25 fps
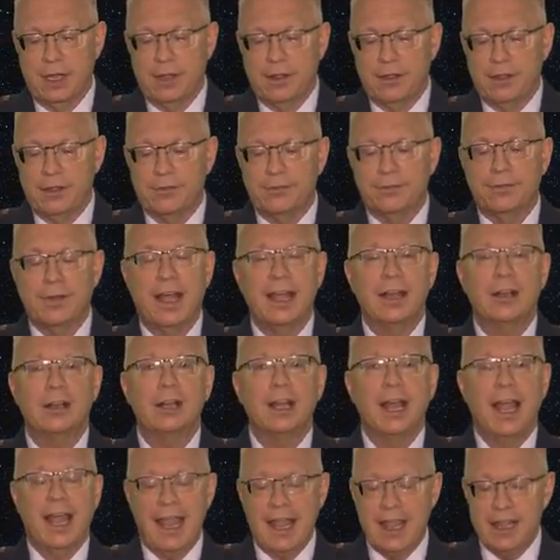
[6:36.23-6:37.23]
The
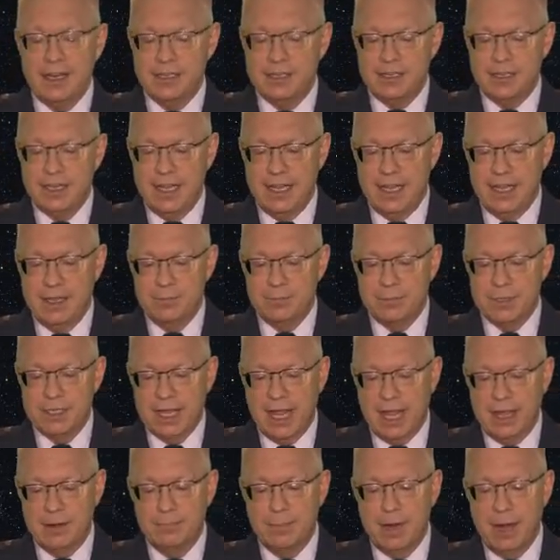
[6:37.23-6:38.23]
final 8 teams
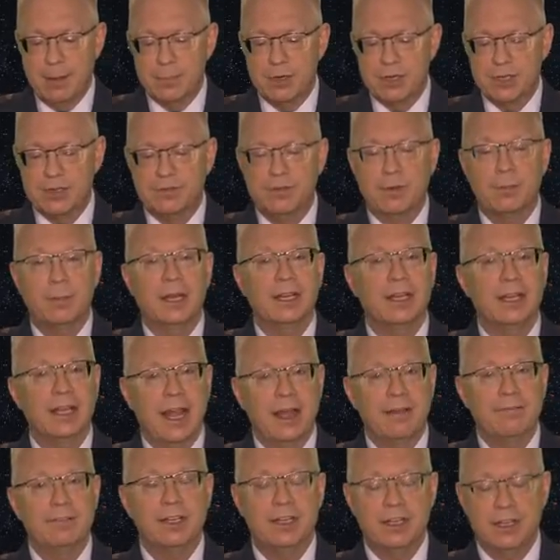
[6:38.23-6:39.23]
had members from
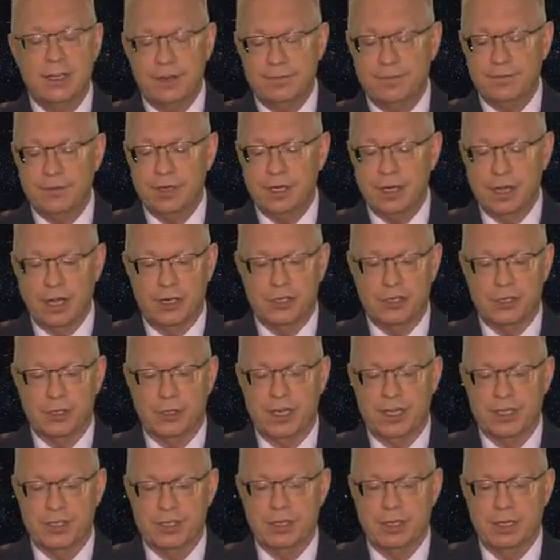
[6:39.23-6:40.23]
11 different
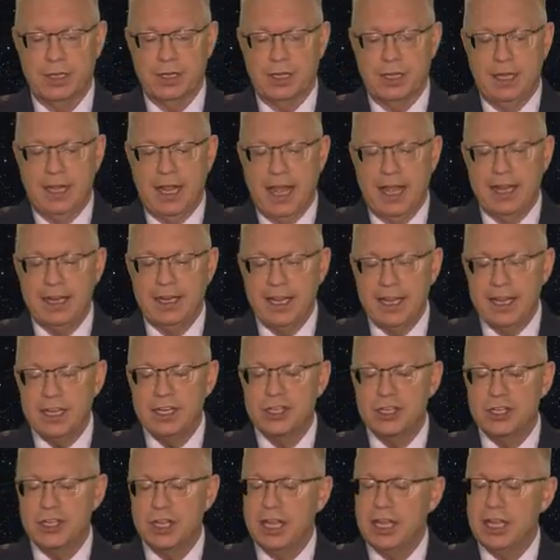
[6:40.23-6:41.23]
countries, and
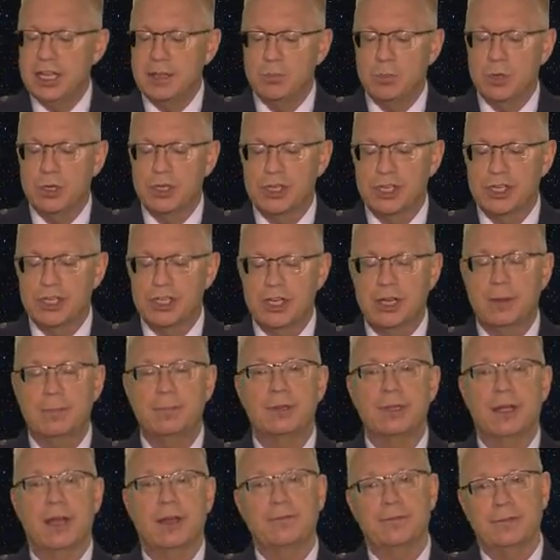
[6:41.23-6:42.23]
each team was
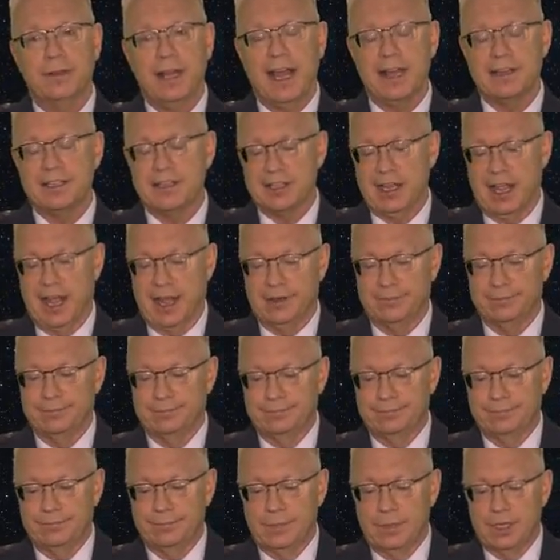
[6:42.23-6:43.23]
shipped a FlatSat,
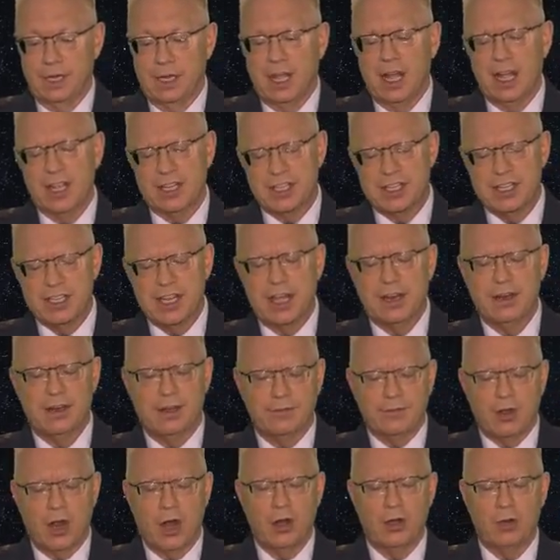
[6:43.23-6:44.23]
a set
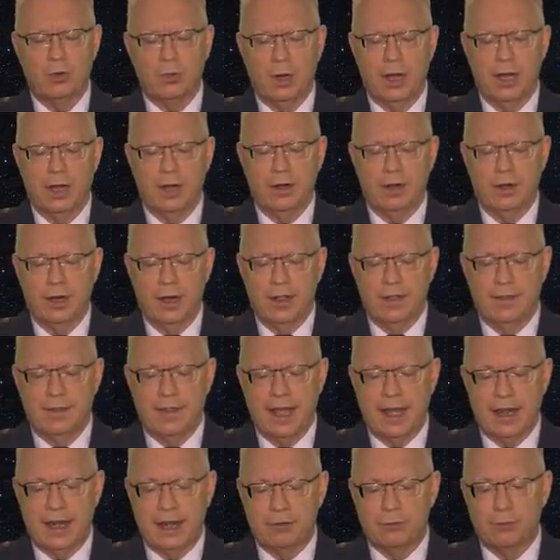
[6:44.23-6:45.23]
of hardware
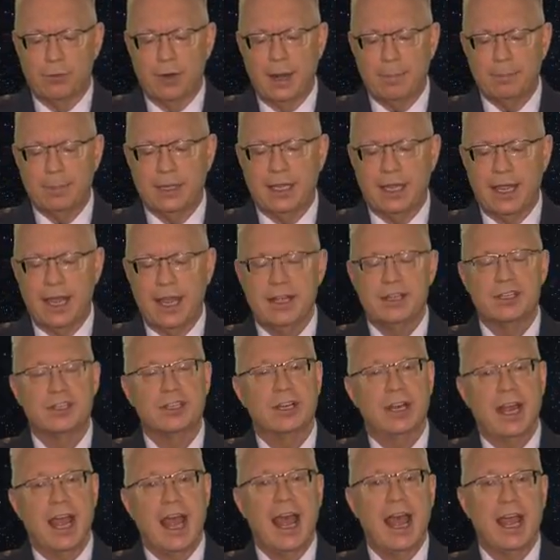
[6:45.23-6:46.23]
that replicates
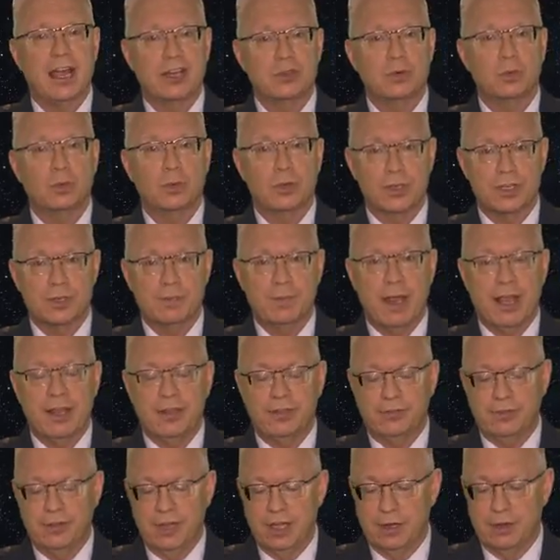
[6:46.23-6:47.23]
an actual
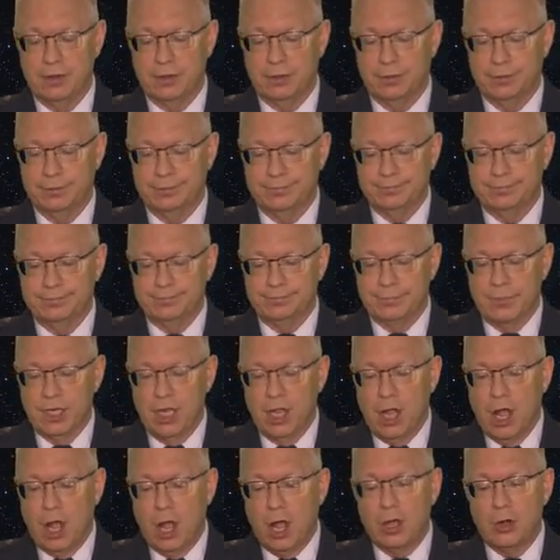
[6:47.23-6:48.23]
space vehicle,
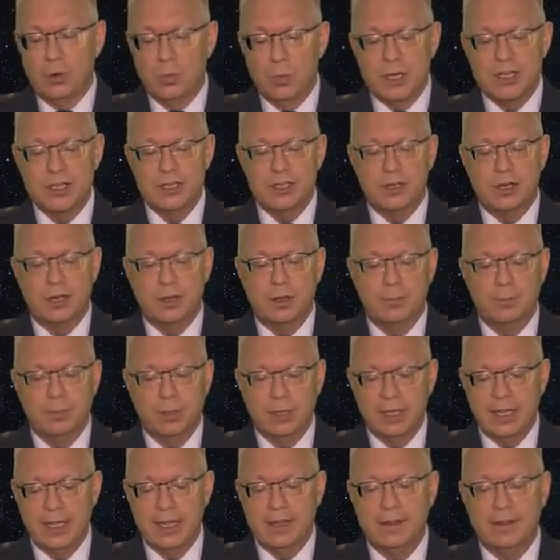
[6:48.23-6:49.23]
on which to
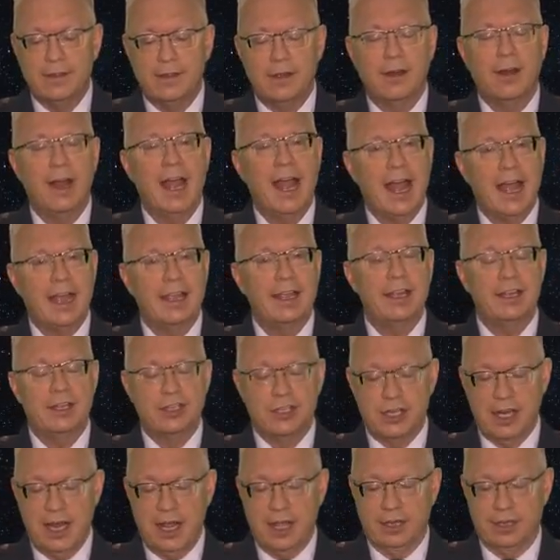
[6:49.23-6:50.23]
complete their hacking
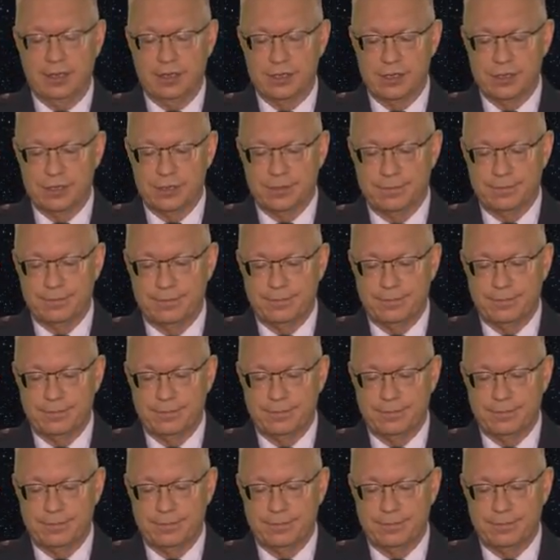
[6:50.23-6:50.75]
challenge.